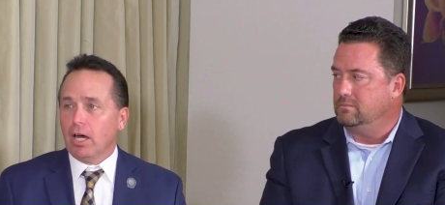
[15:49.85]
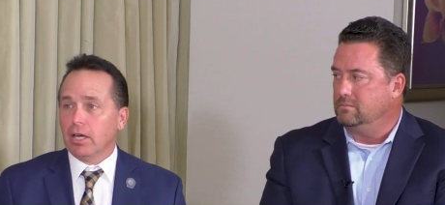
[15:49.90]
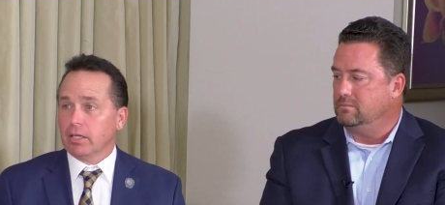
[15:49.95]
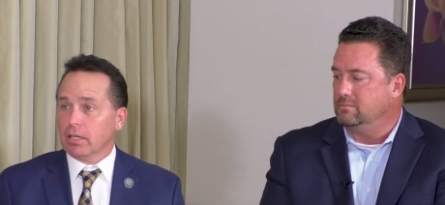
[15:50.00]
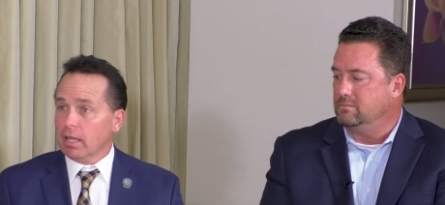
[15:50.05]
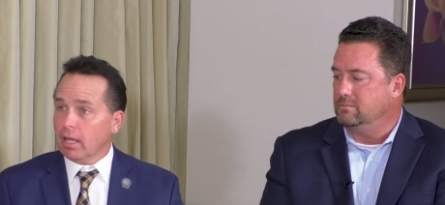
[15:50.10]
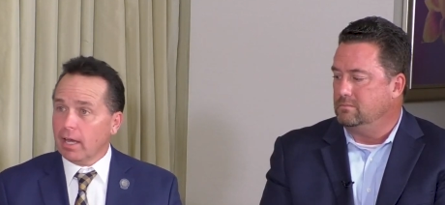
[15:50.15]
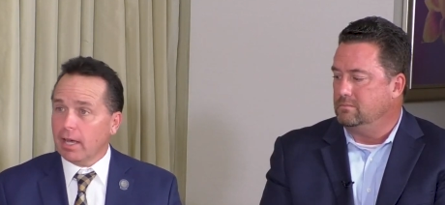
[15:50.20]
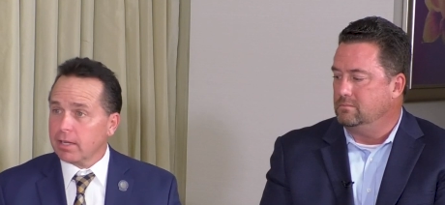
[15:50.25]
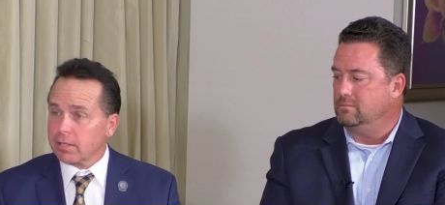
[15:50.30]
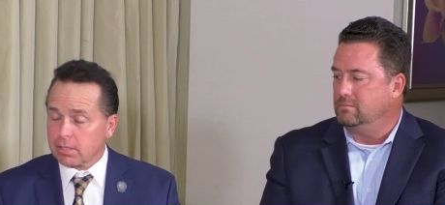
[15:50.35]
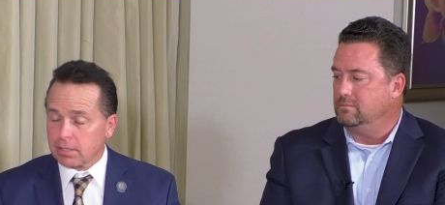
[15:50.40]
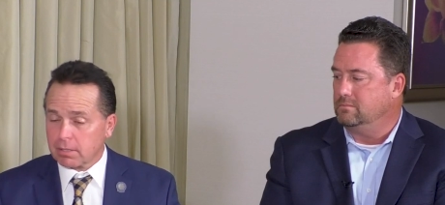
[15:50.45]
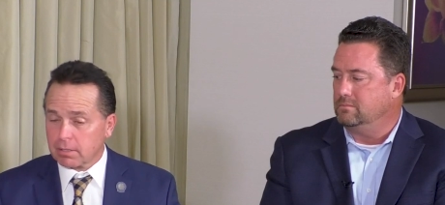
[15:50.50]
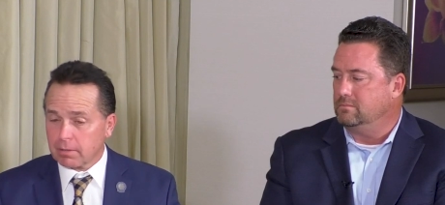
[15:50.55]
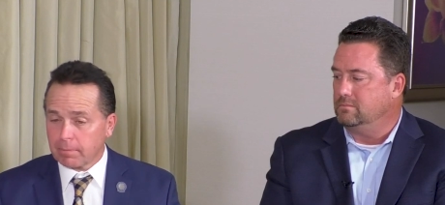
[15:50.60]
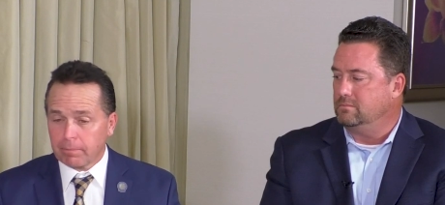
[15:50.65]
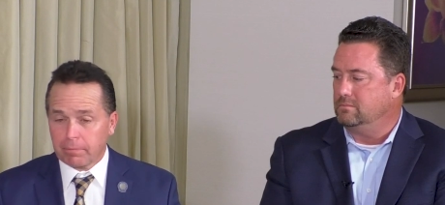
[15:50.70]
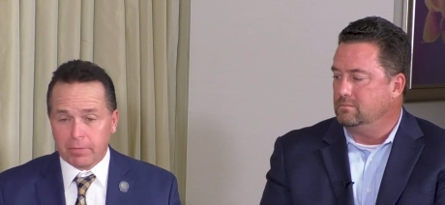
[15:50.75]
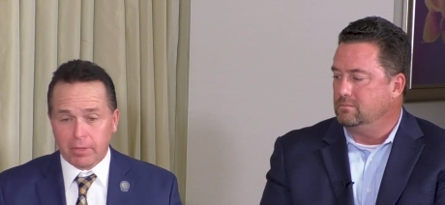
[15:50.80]

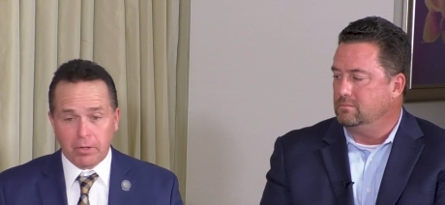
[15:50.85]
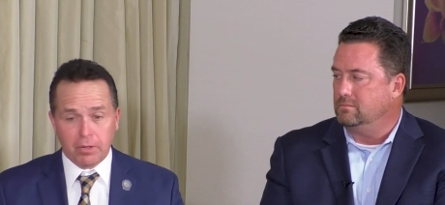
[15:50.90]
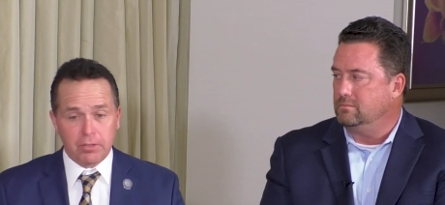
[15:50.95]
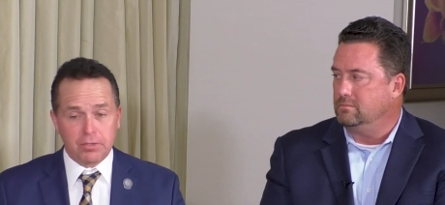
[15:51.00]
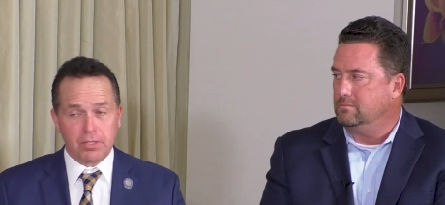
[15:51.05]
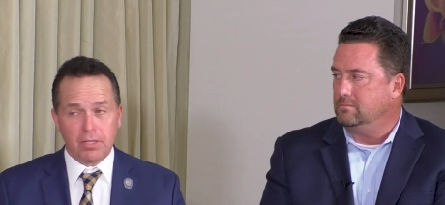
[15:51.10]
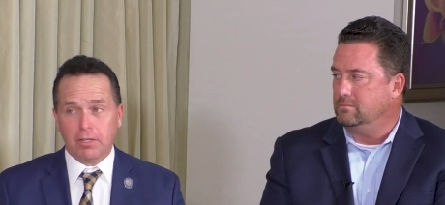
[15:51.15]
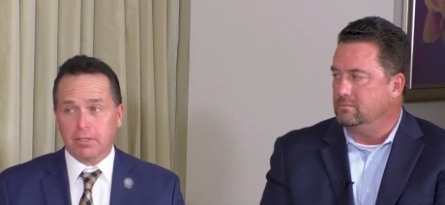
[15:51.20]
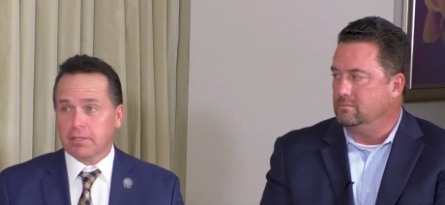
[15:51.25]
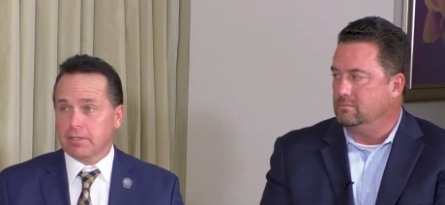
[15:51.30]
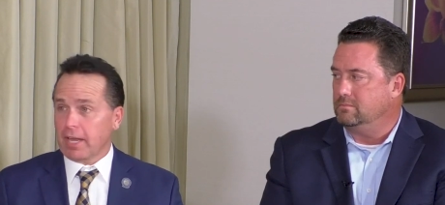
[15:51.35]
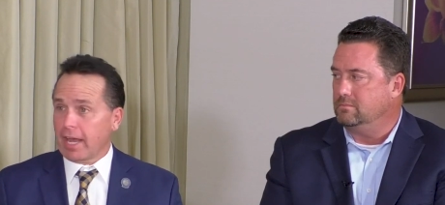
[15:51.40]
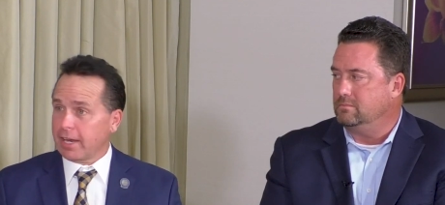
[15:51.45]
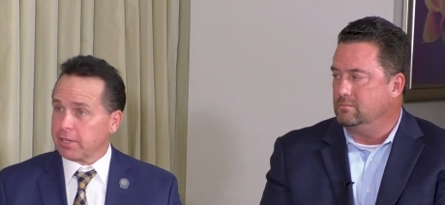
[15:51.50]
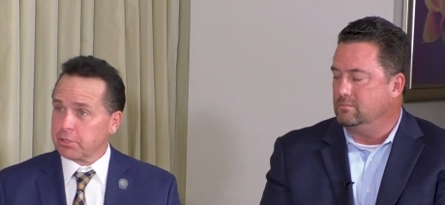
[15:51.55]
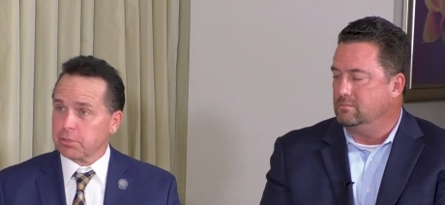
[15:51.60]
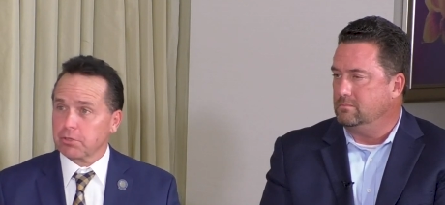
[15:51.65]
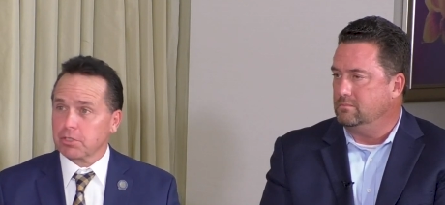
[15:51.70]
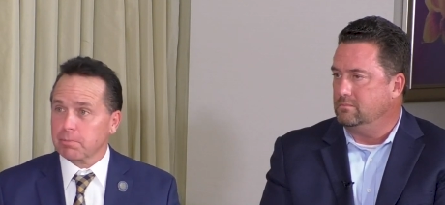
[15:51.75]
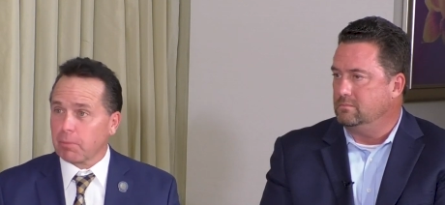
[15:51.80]
Speaker 1: unless there's a
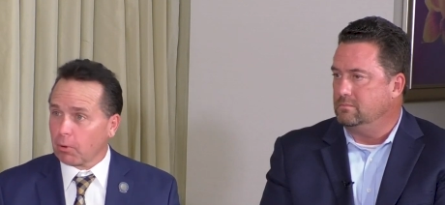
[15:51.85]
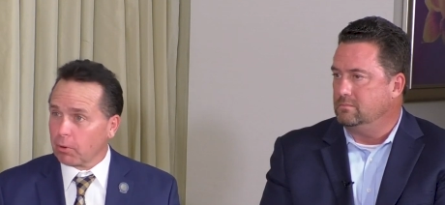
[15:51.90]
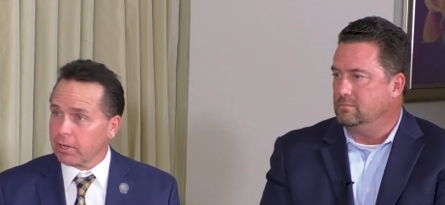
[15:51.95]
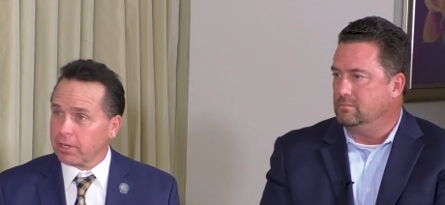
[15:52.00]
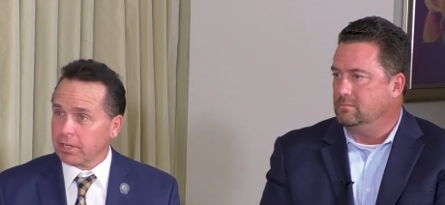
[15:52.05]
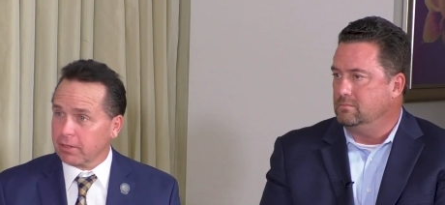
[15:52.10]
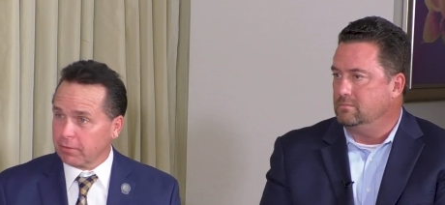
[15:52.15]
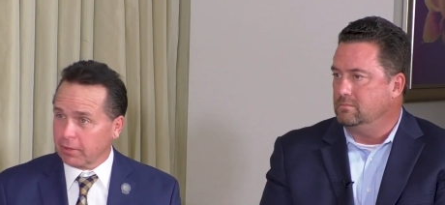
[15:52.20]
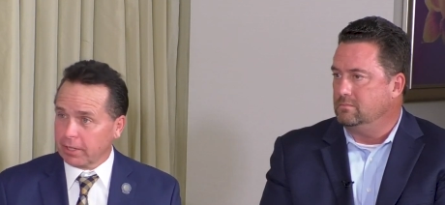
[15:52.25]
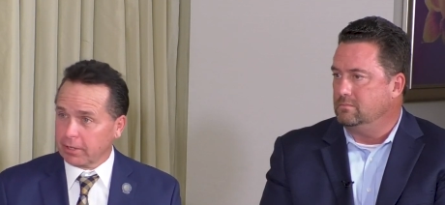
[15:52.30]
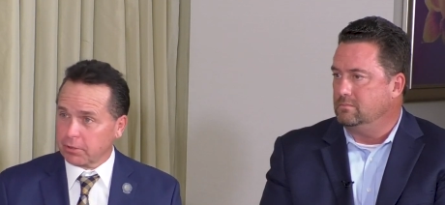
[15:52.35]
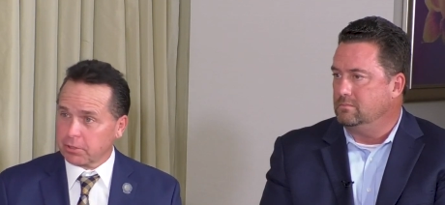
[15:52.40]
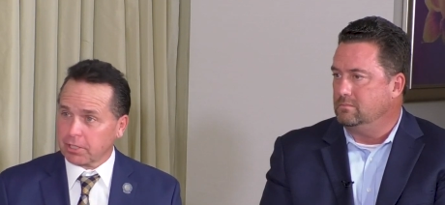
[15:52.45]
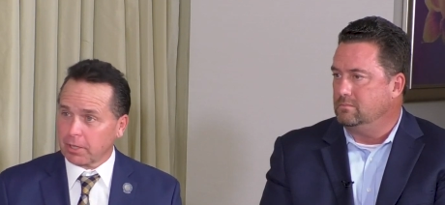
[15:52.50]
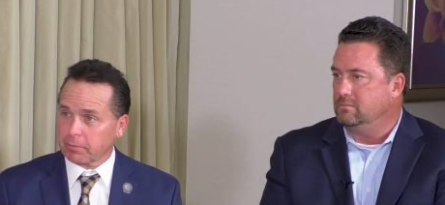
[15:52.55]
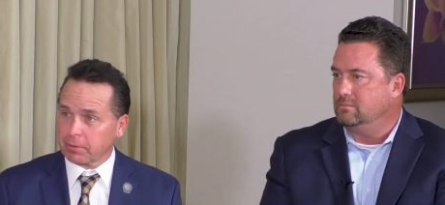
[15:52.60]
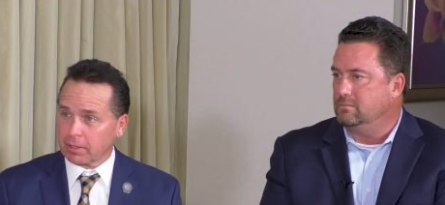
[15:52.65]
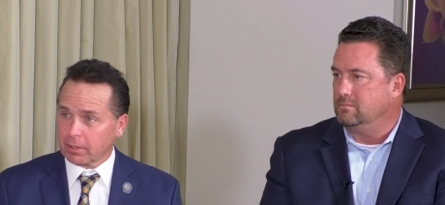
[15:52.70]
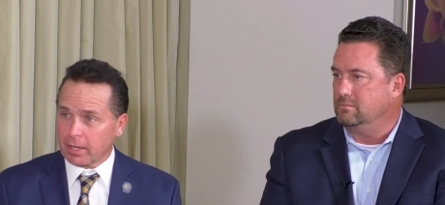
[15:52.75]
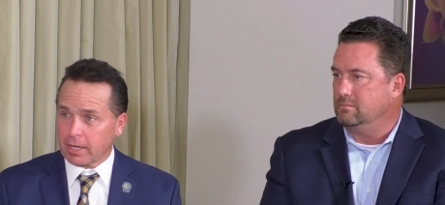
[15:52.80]
national sporting event or
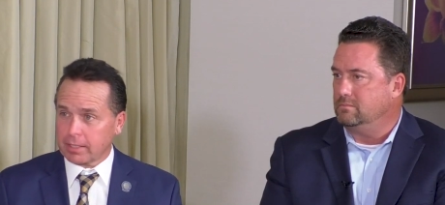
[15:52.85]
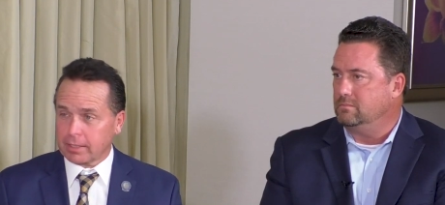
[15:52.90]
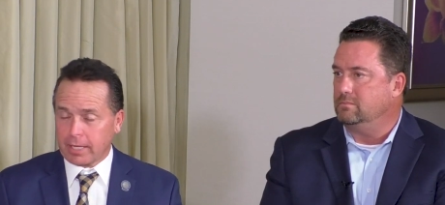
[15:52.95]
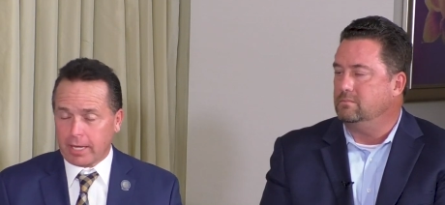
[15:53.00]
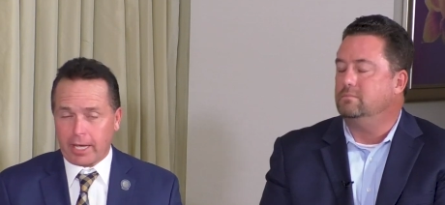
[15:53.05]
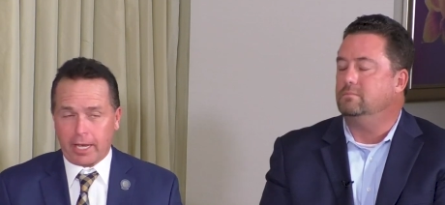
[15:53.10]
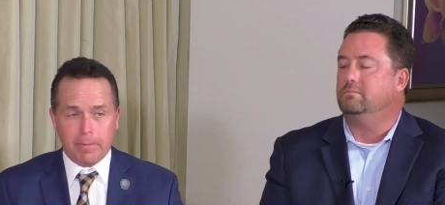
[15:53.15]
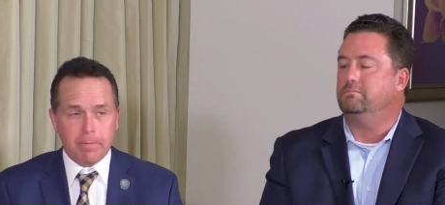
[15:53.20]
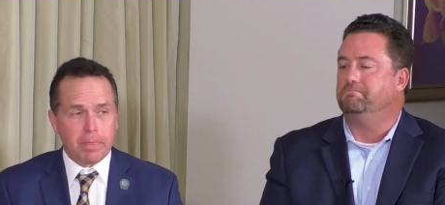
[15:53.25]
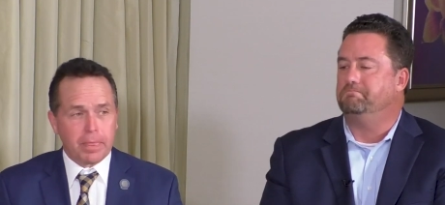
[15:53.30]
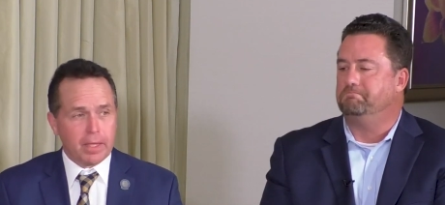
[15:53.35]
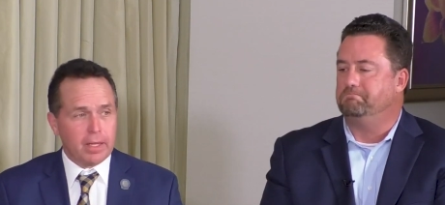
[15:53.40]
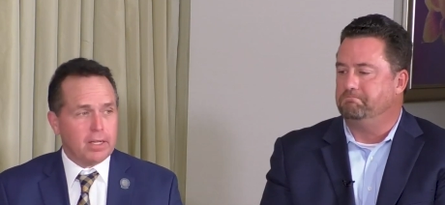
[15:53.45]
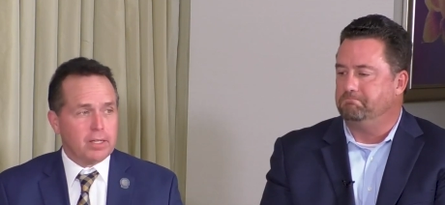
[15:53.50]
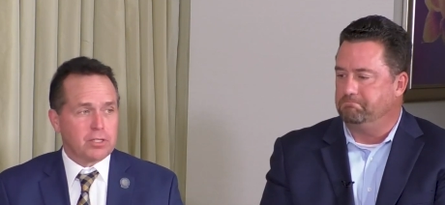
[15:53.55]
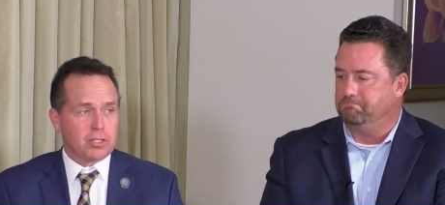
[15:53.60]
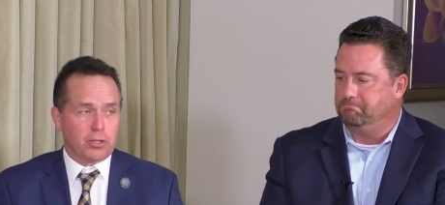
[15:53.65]
something like that.